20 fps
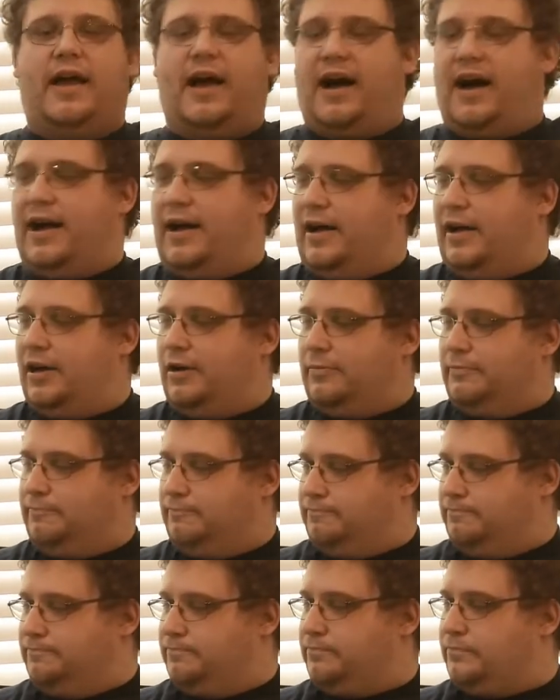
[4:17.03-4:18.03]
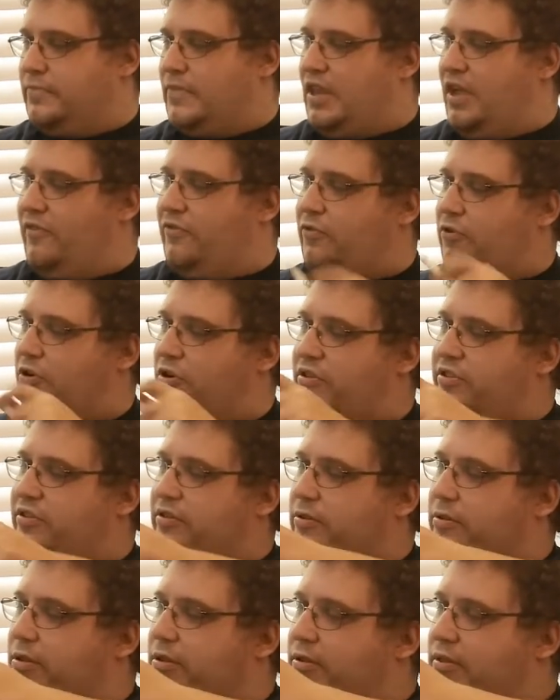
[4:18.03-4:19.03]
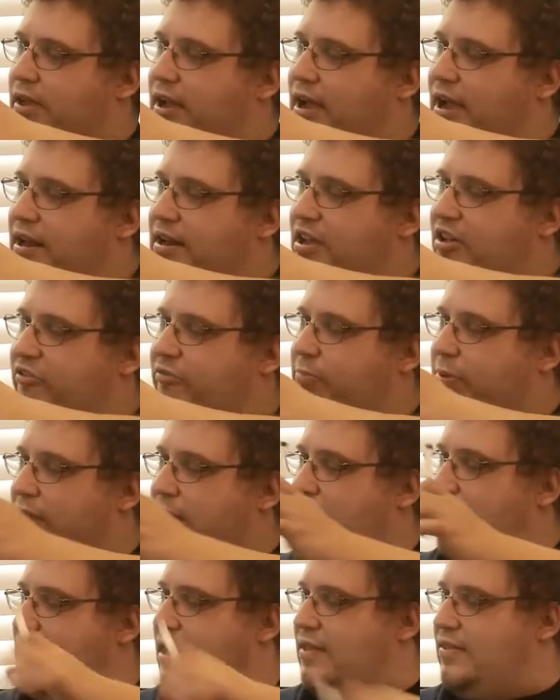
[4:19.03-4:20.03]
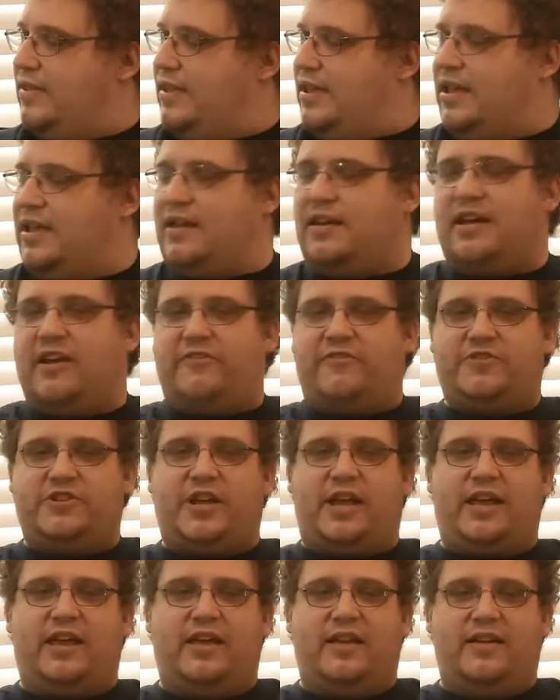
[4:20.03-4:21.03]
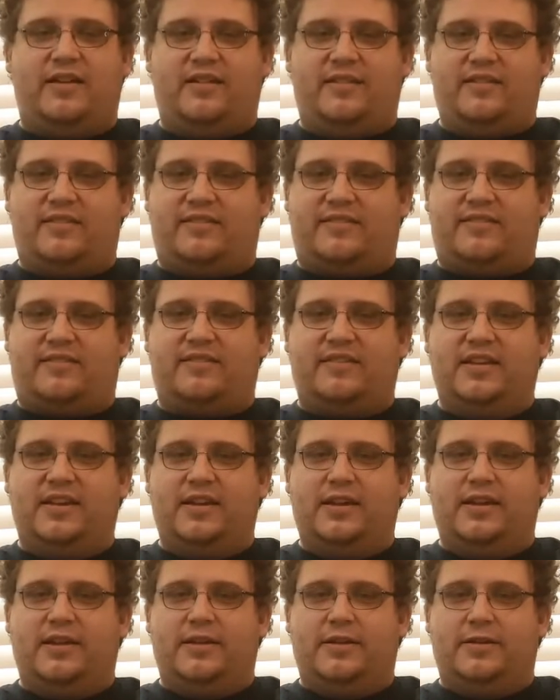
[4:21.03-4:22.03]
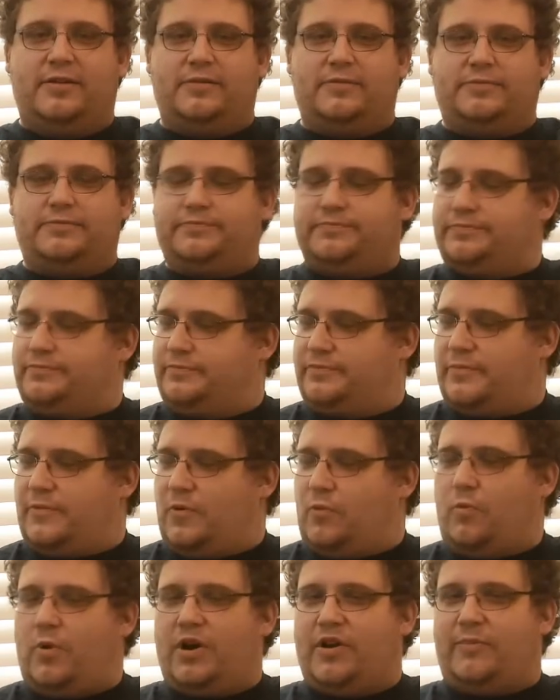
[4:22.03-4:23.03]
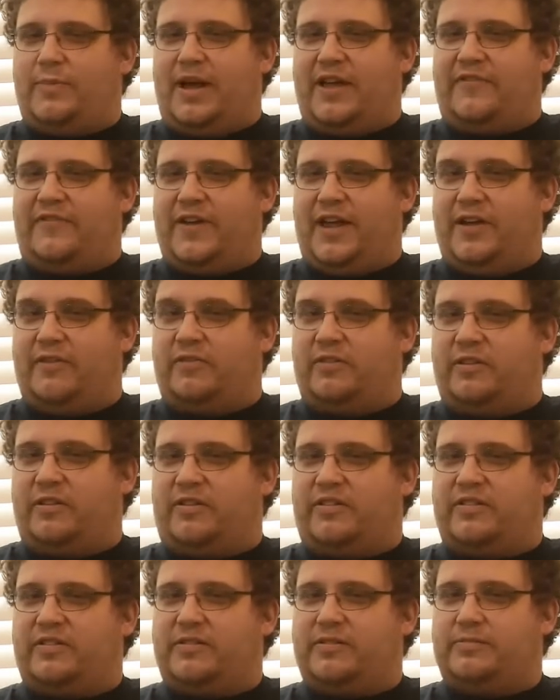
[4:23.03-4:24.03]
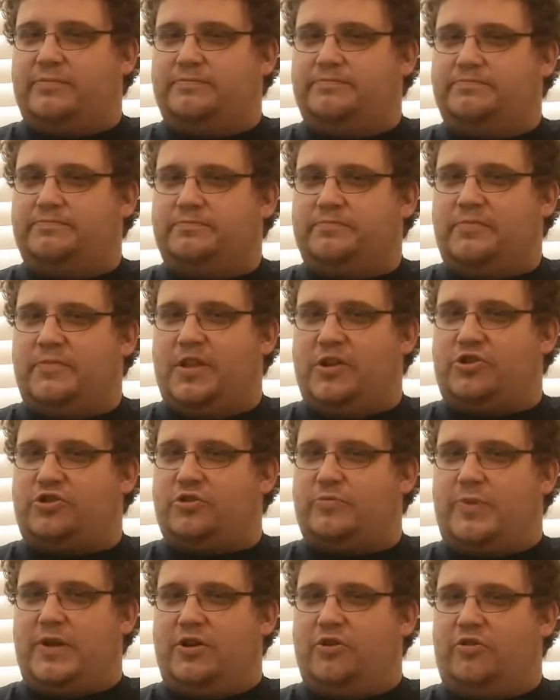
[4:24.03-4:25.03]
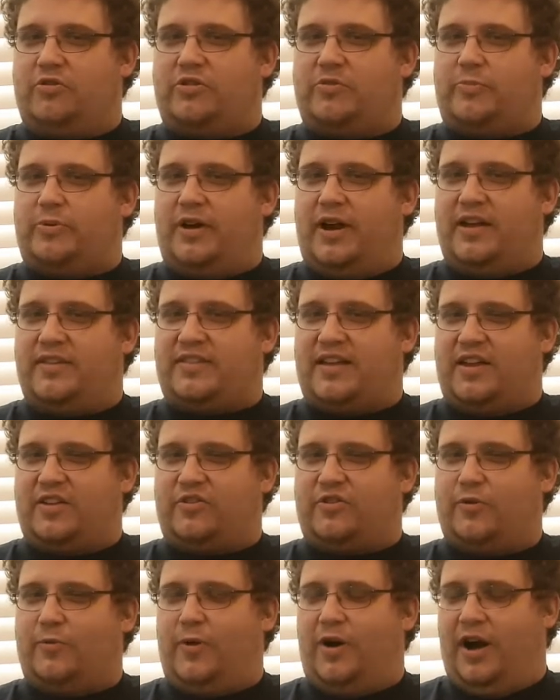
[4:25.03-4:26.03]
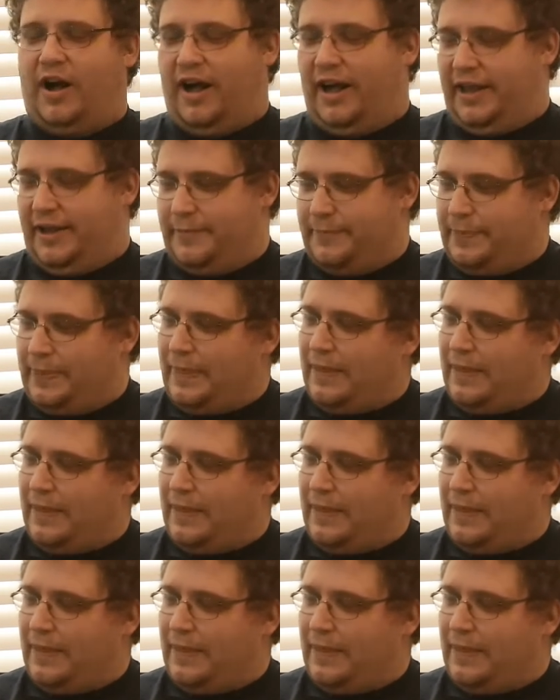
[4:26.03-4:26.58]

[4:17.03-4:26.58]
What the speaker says: Of course, the INFP and the ENFJ is one of my favorites. There should be no surprise as to why.